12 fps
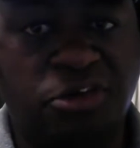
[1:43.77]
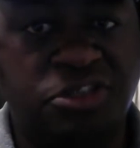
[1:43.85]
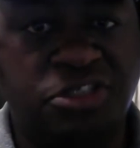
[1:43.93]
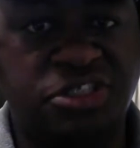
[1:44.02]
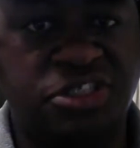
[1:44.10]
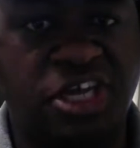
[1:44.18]

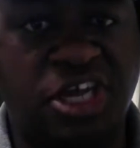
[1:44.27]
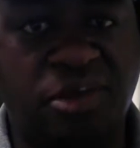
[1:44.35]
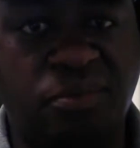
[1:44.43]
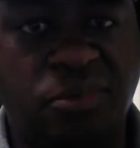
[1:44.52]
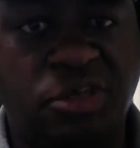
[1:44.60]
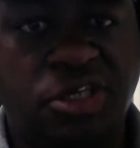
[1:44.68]
this
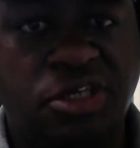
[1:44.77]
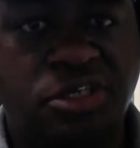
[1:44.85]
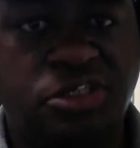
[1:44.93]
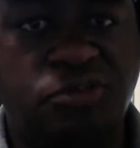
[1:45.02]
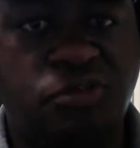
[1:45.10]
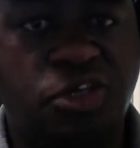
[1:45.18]
game,
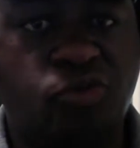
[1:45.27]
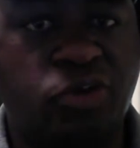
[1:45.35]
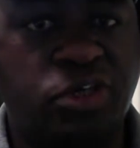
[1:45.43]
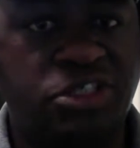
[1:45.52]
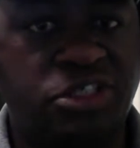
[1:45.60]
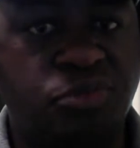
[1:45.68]
it's really
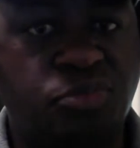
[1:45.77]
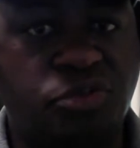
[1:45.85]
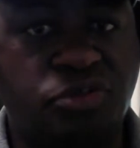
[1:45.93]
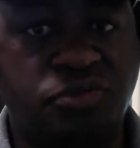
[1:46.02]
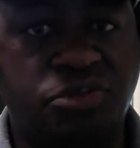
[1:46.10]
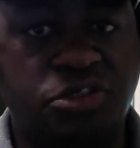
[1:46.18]
quite
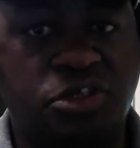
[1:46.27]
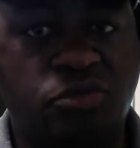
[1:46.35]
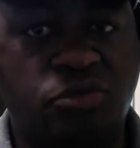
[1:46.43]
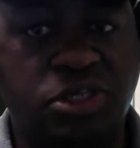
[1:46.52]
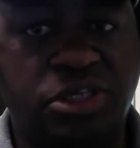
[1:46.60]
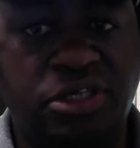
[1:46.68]
simple.
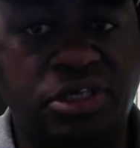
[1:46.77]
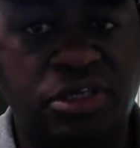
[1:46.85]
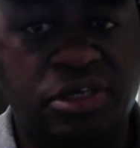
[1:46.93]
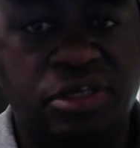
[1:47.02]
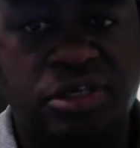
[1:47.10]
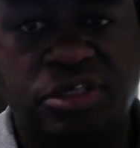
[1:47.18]

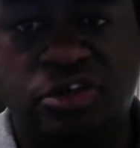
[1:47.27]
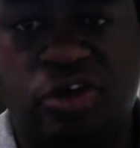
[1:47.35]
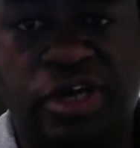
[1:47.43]
Our